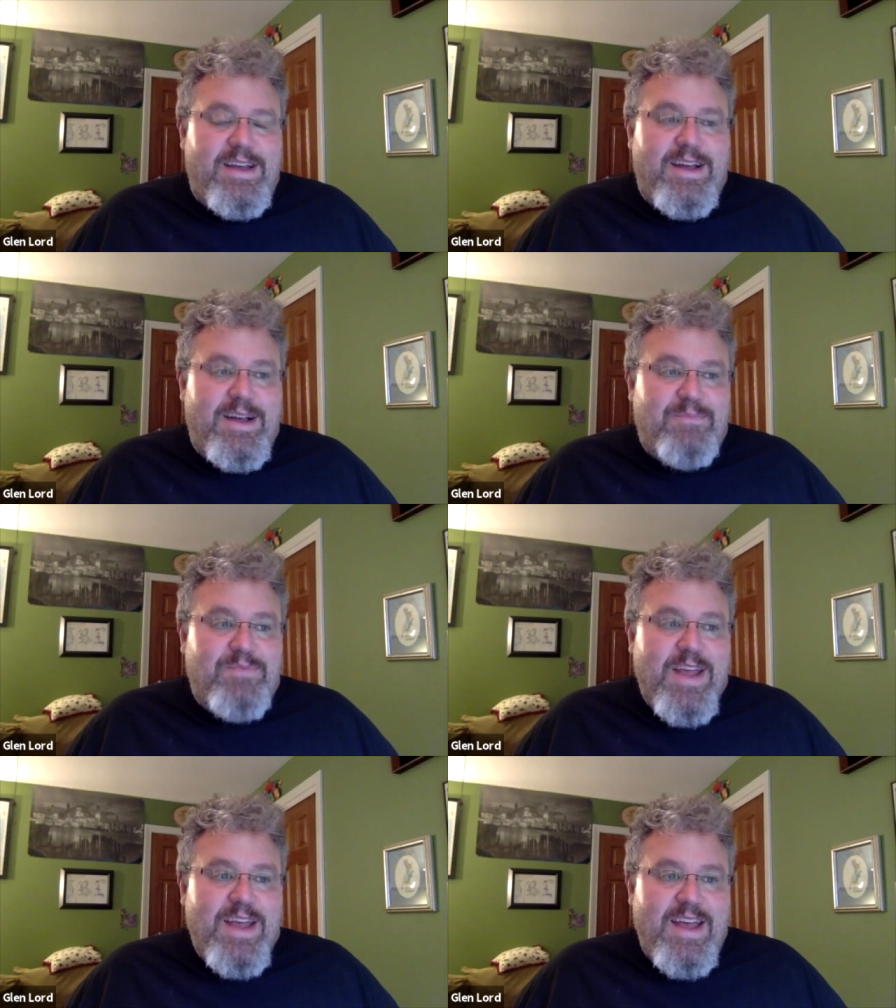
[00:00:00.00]
And
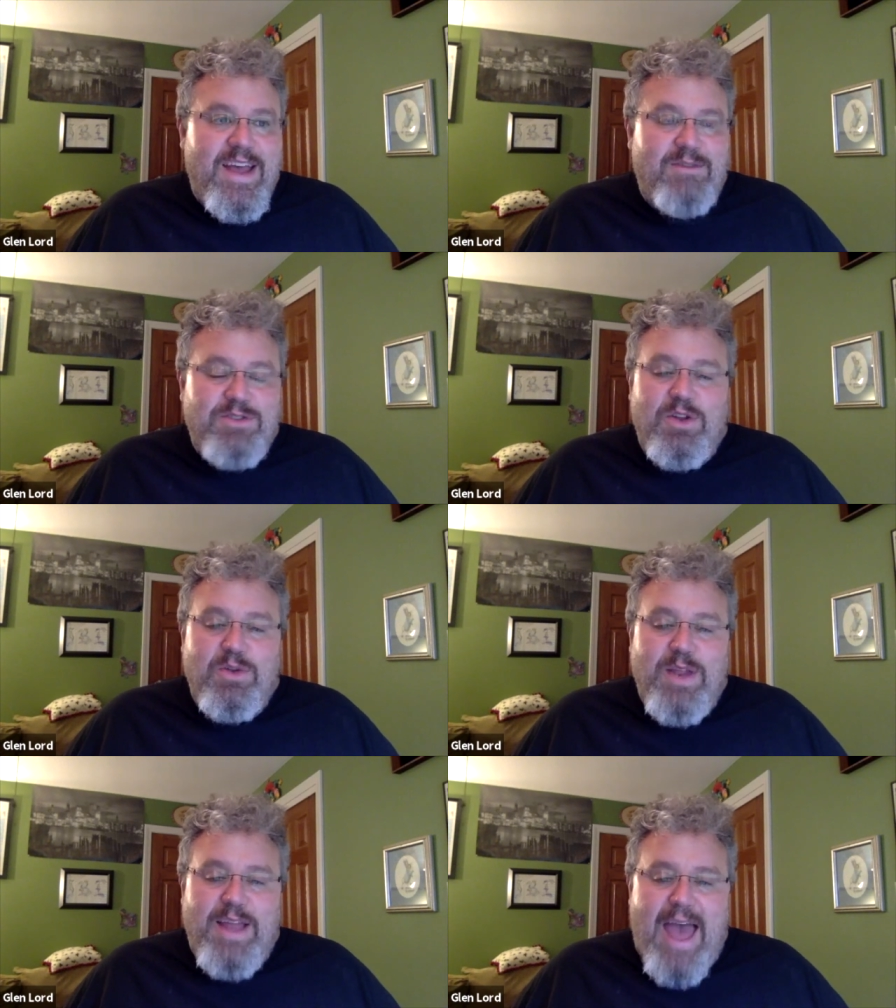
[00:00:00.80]
it was only
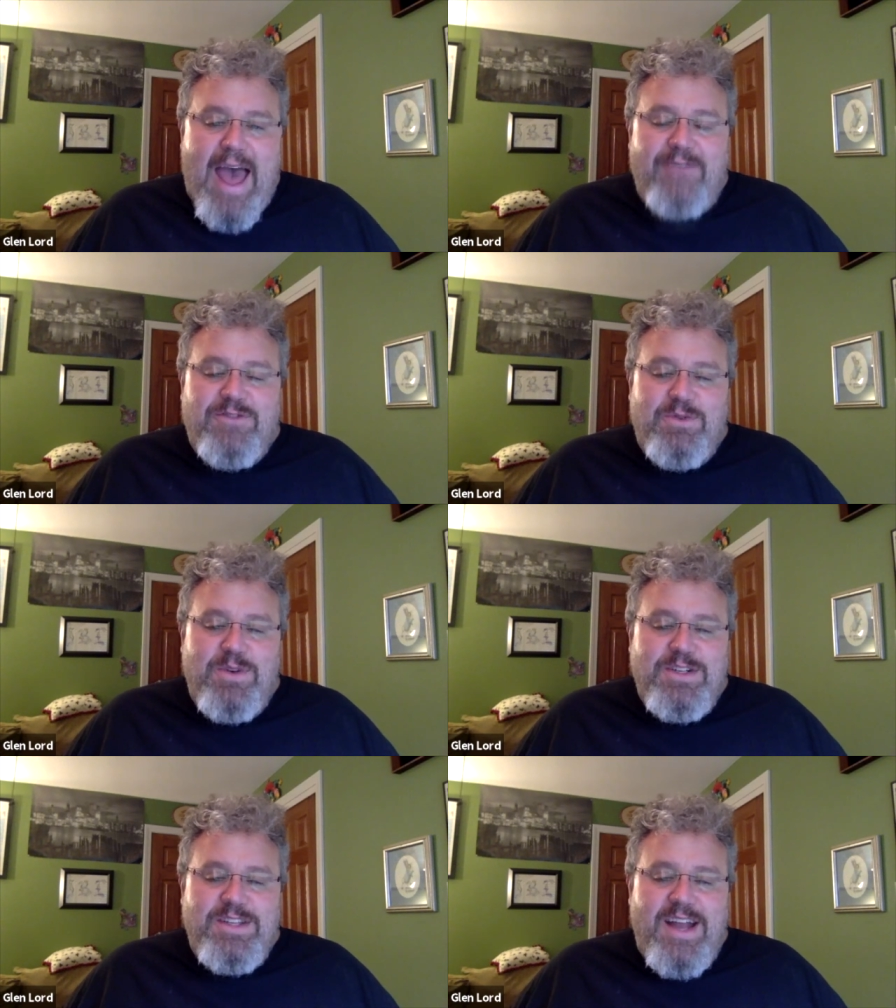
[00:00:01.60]
really
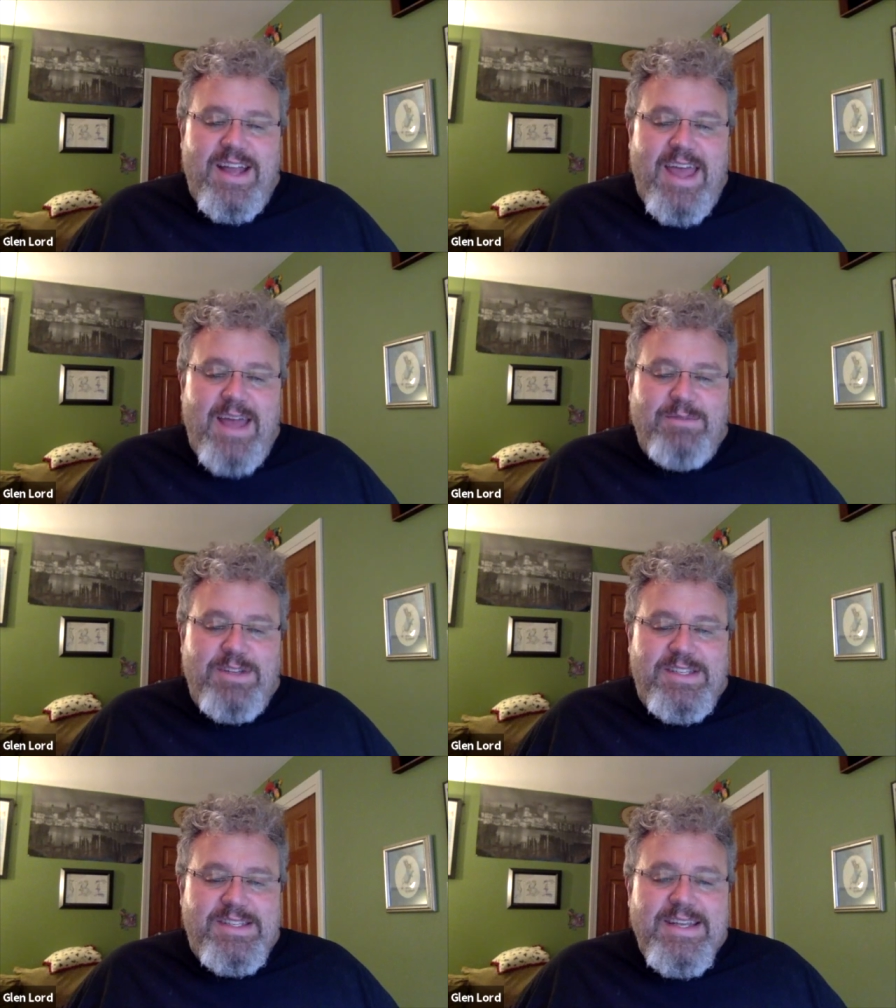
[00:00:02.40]
afterwards that I came to
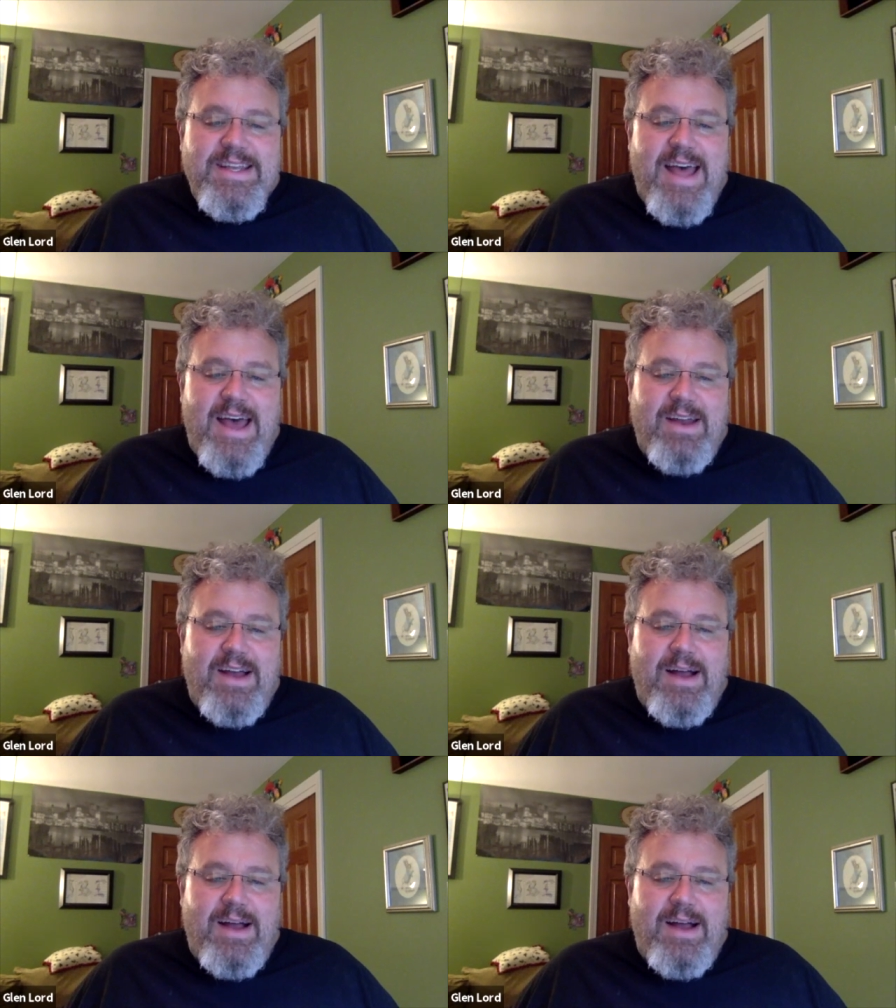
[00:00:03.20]
see that.